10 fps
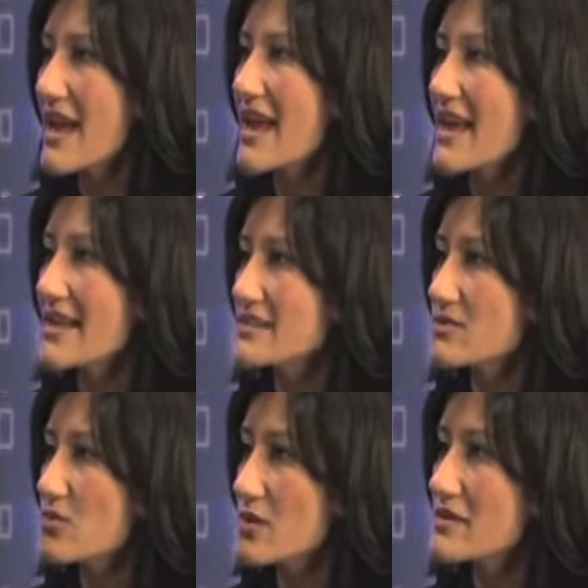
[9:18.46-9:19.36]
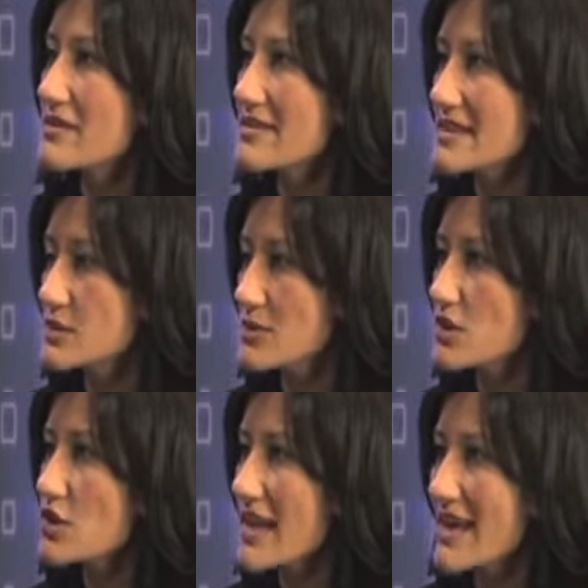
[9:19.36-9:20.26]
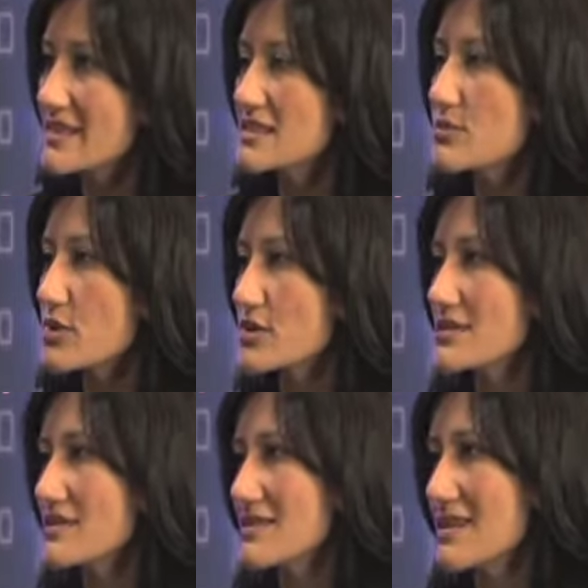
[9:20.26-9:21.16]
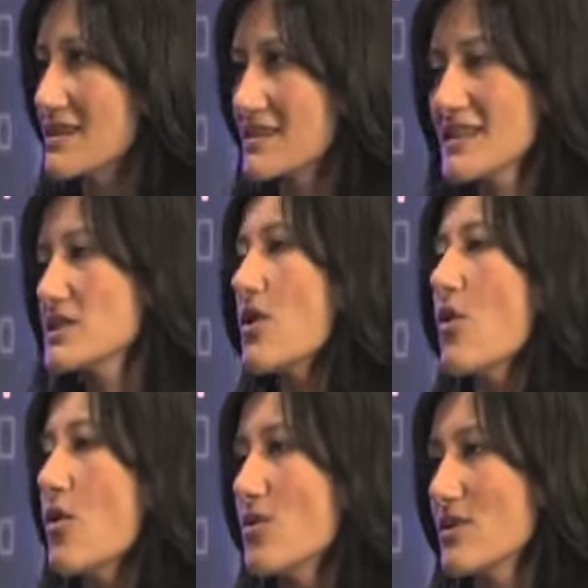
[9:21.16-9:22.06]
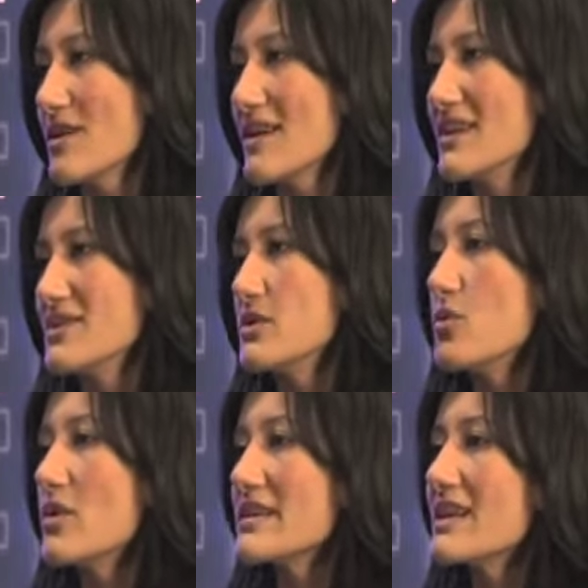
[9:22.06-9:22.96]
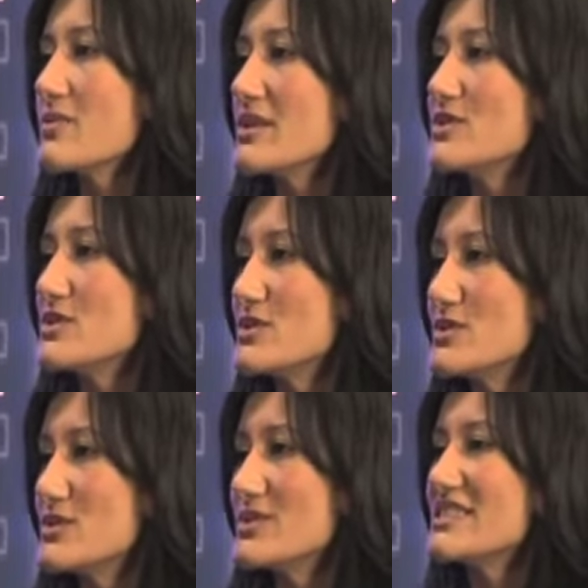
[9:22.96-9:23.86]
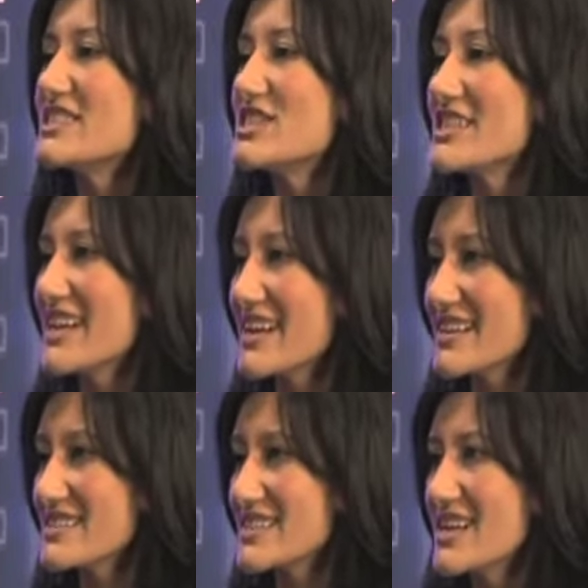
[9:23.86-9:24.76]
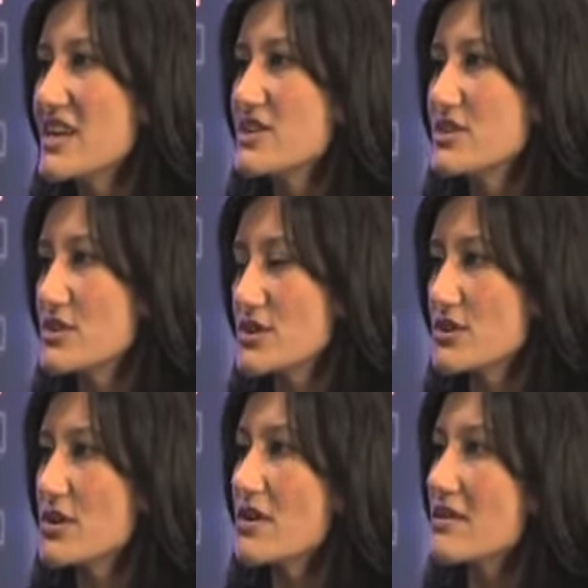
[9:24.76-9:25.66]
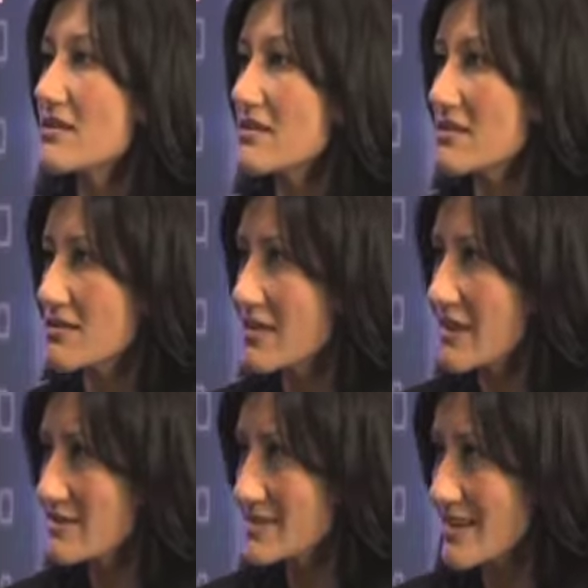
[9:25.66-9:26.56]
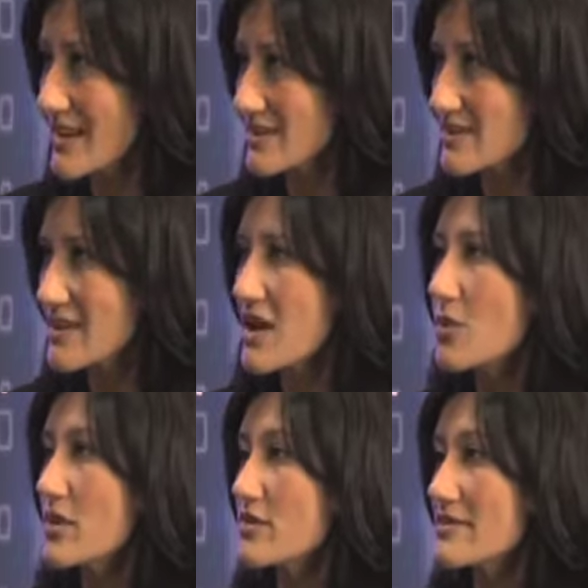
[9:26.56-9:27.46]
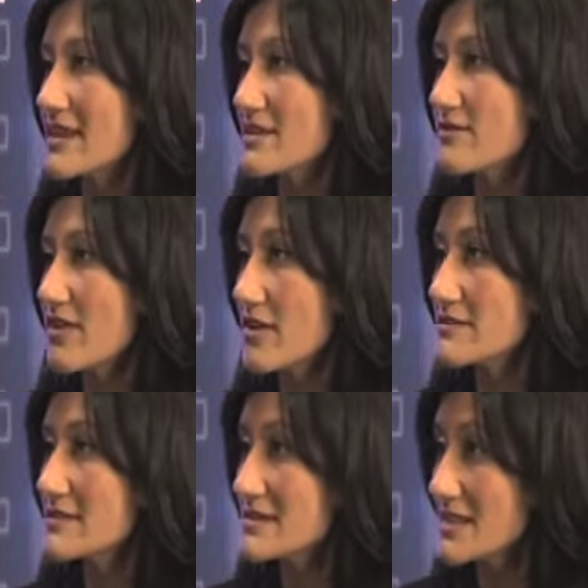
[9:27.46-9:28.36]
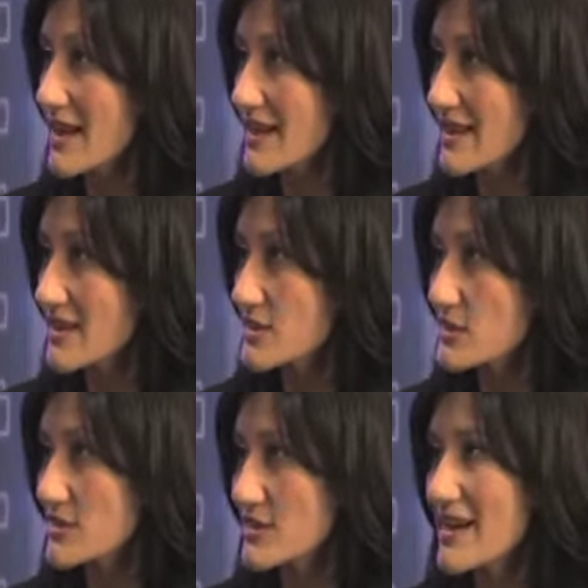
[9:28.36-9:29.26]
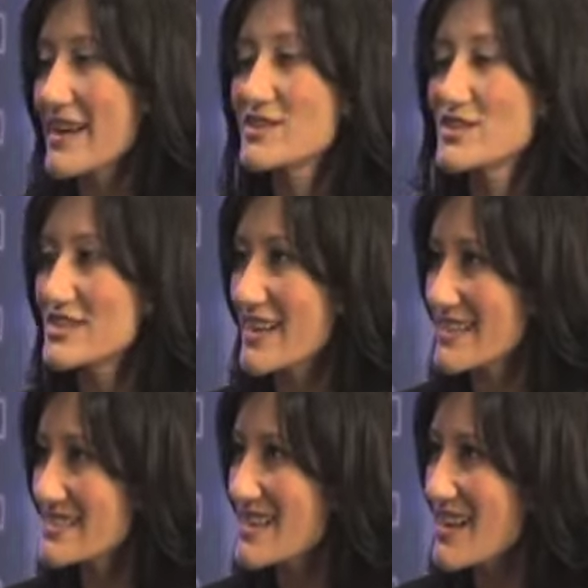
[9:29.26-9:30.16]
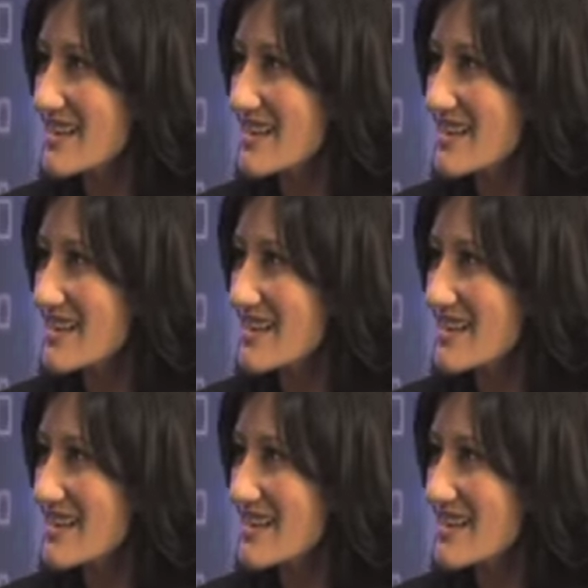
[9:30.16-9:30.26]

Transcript: And one of the things we look at is the person uh, as a whole. You know, what can we do to change your lifestyle, whether that involves diet, your exercise